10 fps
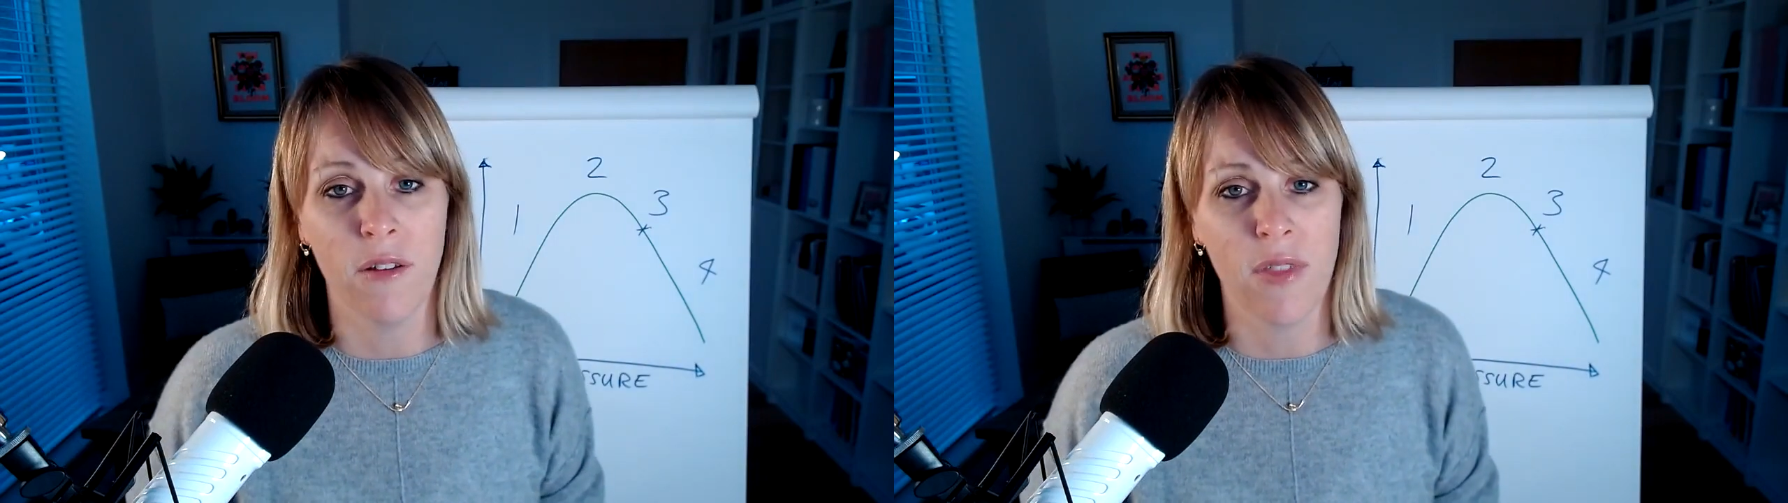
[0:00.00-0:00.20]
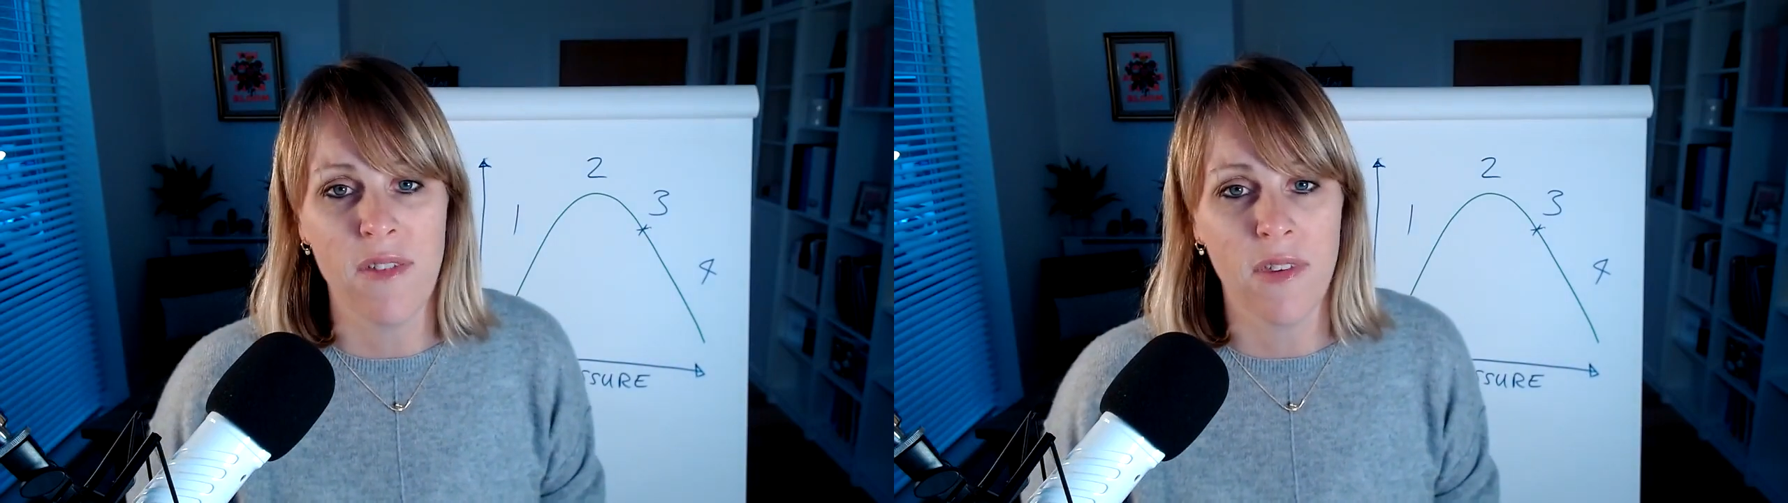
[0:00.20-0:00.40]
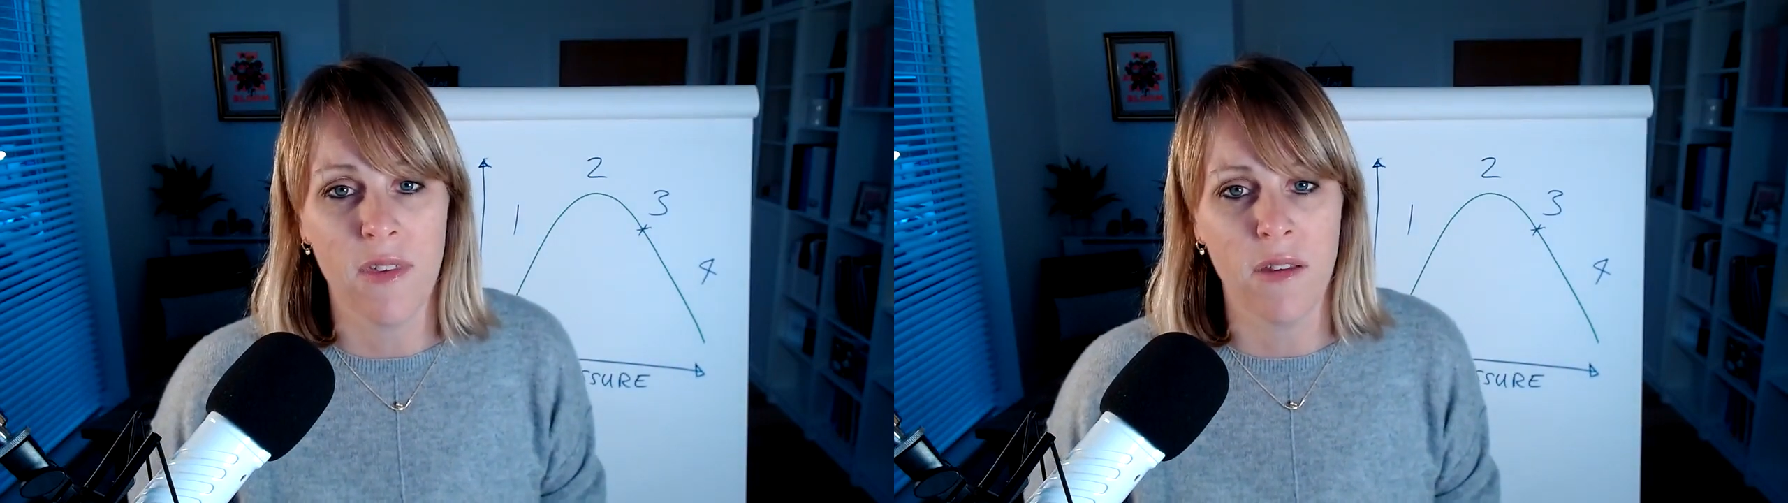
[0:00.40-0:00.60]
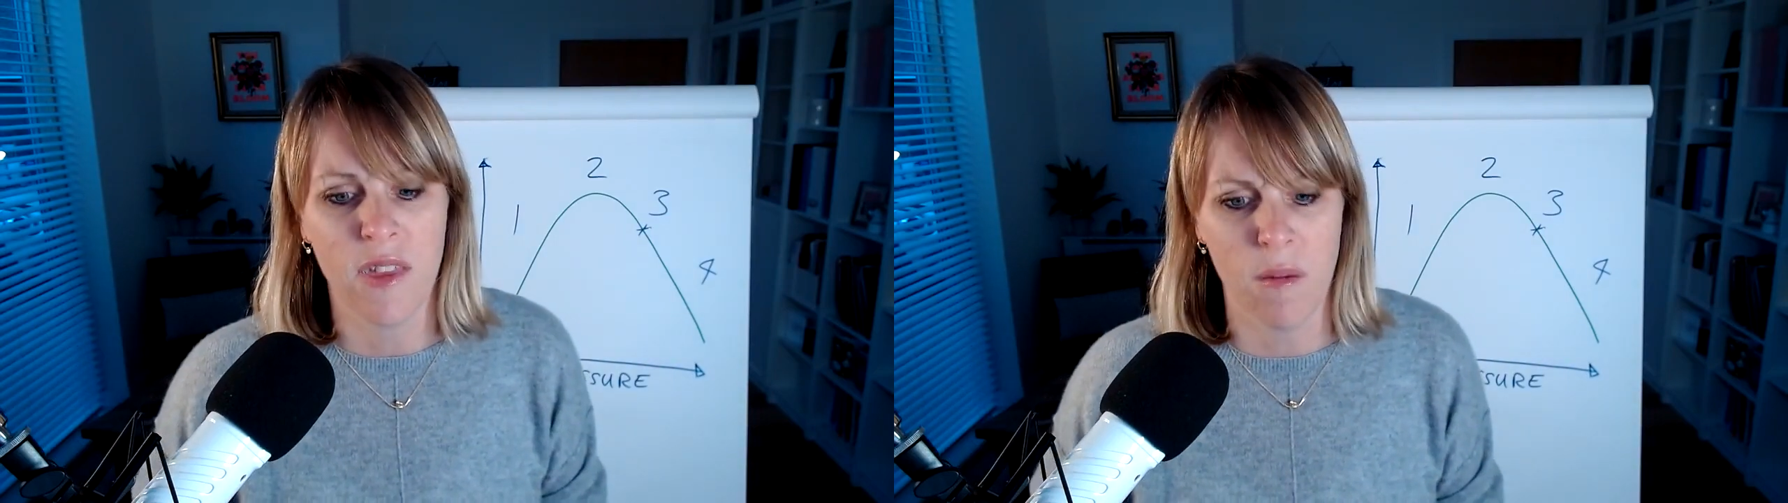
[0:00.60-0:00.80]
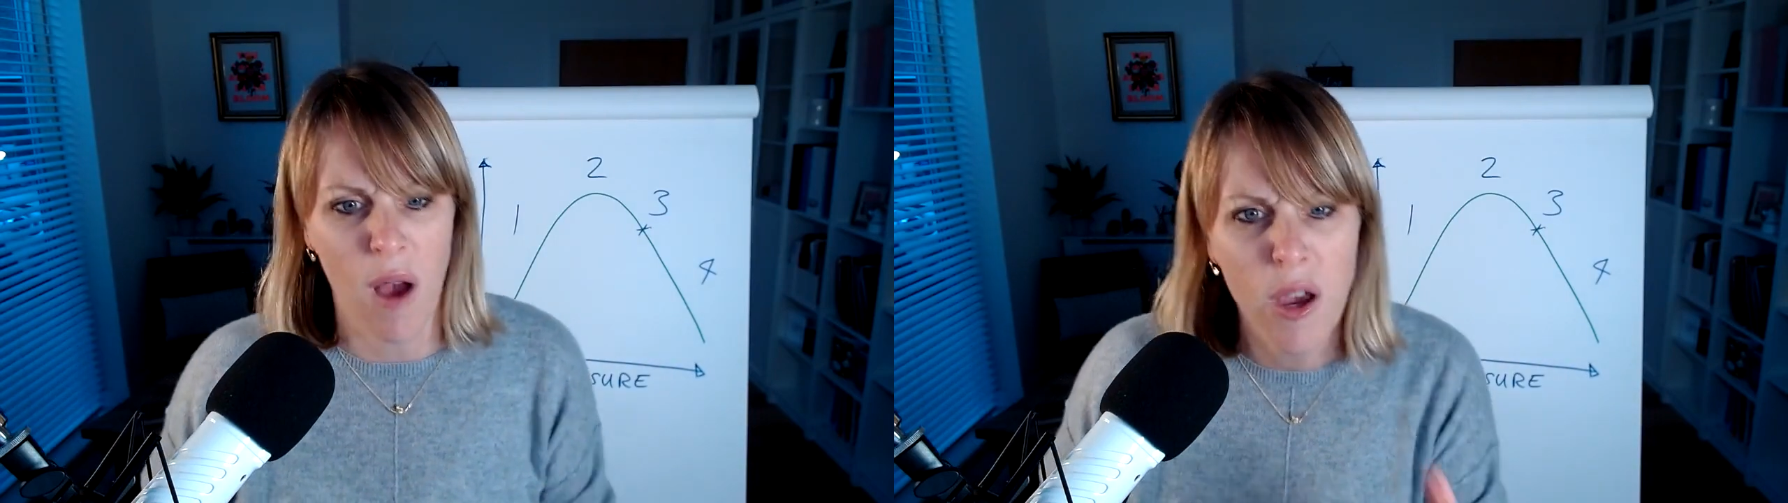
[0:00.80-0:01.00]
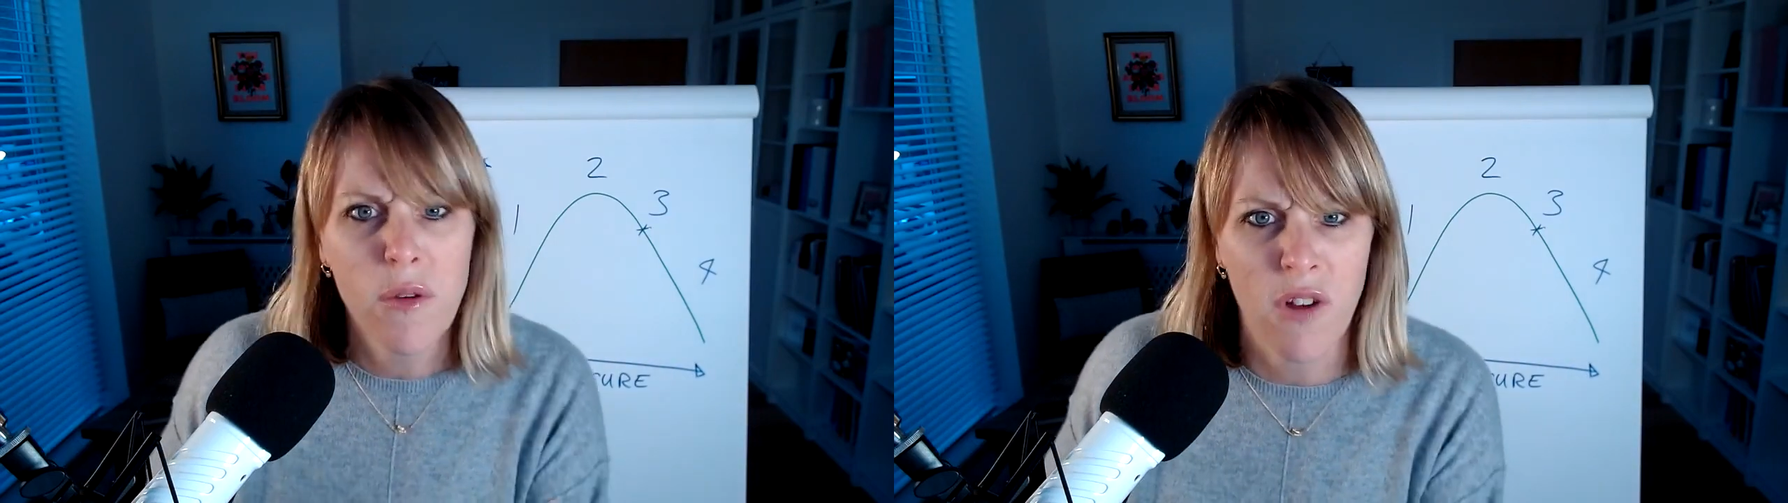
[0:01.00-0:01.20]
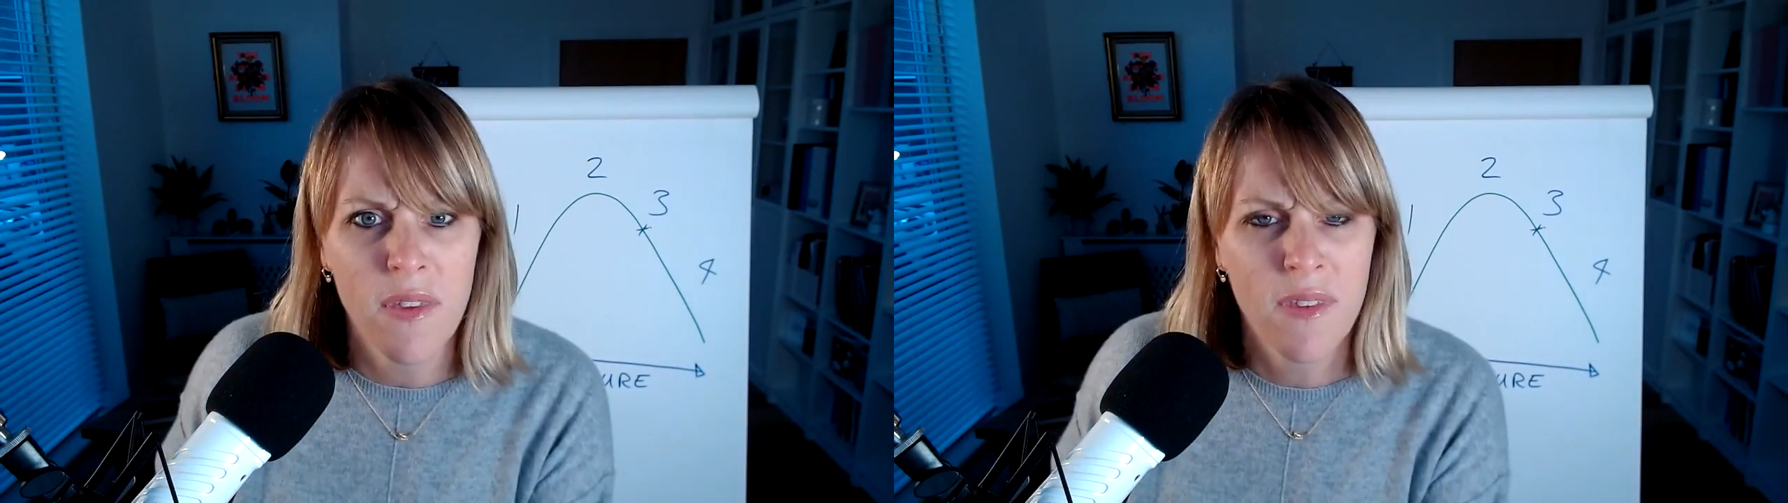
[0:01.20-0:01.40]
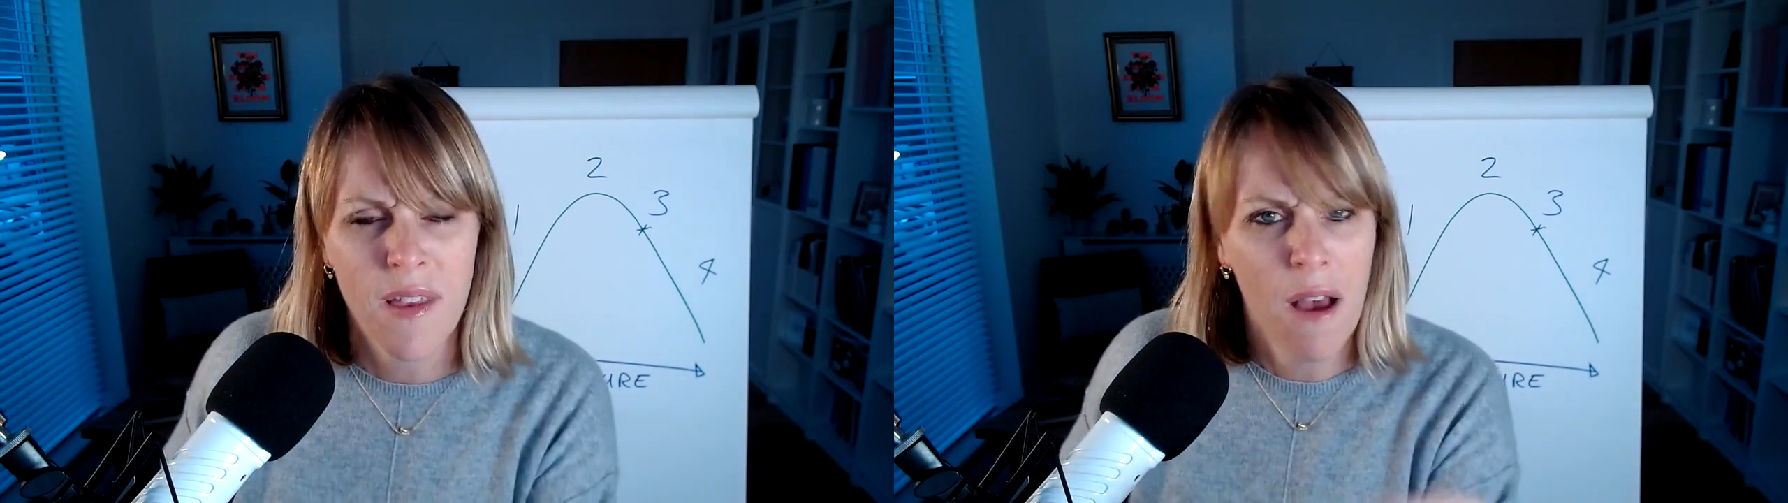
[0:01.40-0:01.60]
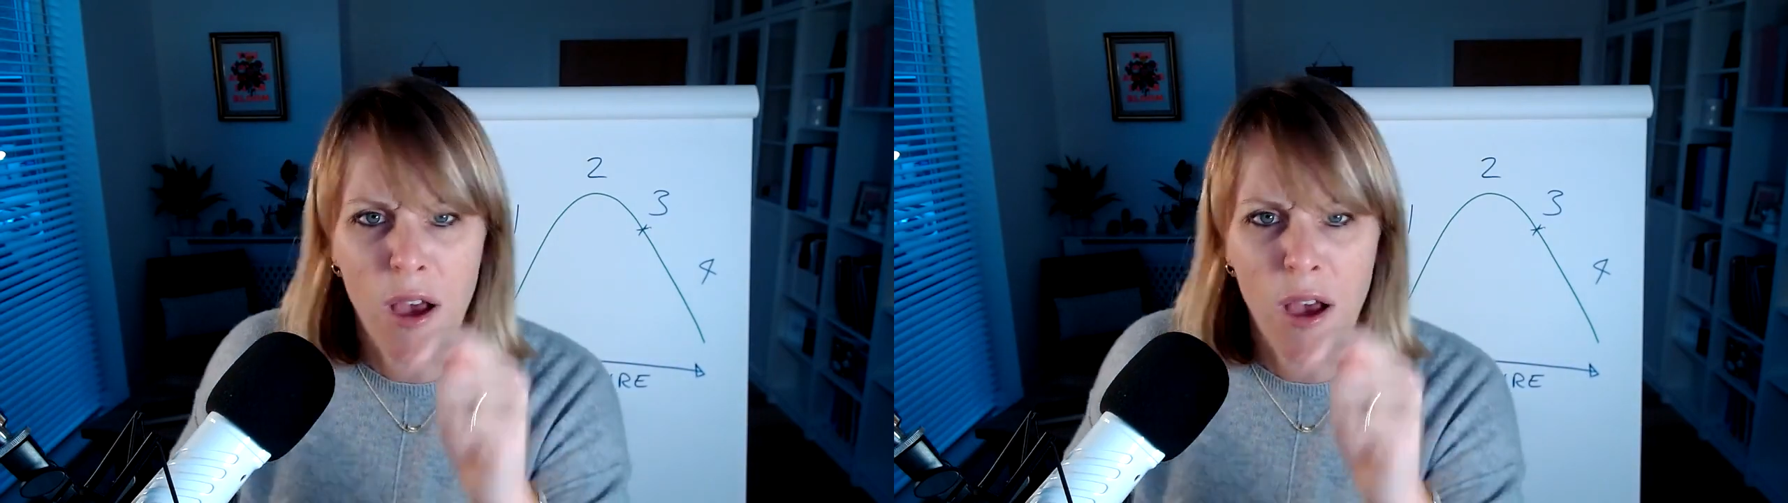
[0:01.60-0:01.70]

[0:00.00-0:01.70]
than just asking them, are you stressed?